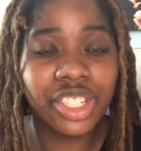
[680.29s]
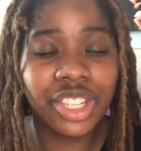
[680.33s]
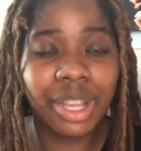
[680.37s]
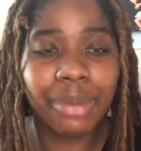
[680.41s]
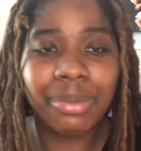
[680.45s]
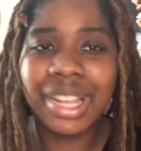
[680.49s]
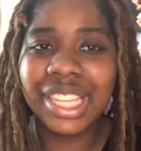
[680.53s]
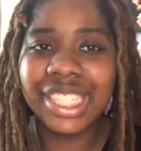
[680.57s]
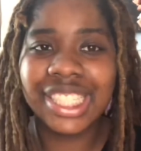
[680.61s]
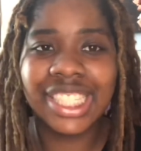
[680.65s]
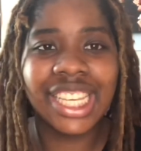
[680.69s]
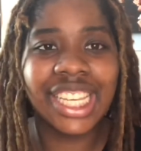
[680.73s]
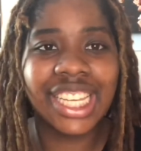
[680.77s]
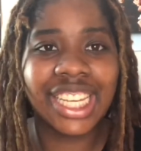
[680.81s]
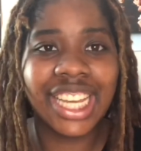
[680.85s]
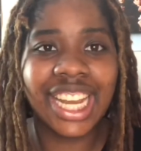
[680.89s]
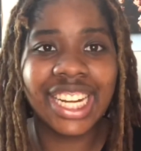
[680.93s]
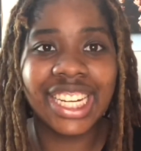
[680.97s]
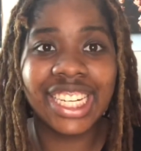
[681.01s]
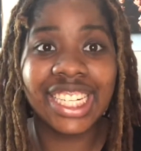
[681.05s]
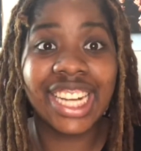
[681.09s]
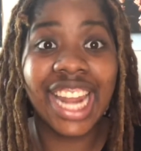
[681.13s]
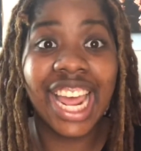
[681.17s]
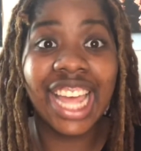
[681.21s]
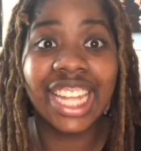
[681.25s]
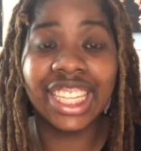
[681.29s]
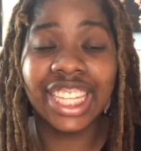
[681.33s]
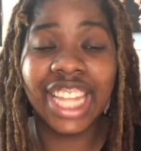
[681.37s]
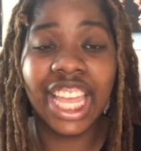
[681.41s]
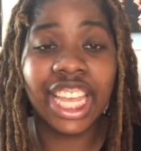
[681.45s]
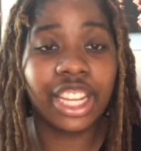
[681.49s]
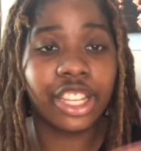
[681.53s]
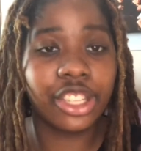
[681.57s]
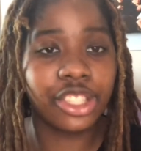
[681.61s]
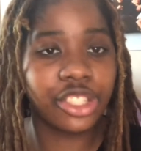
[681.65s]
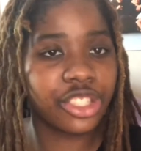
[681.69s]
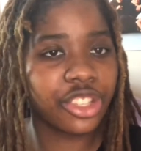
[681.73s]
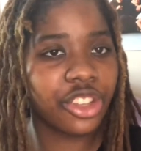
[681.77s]
I'm not saying I did not like
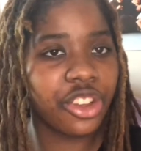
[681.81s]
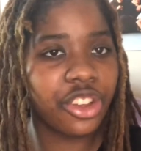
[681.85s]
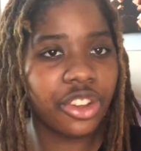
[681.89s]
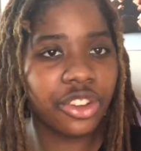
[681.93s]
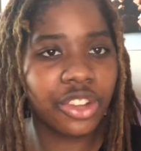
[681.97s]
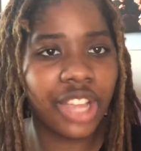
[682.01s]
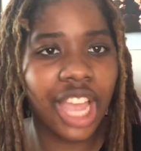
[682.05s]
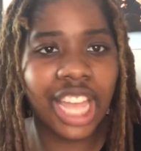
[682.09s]
a song.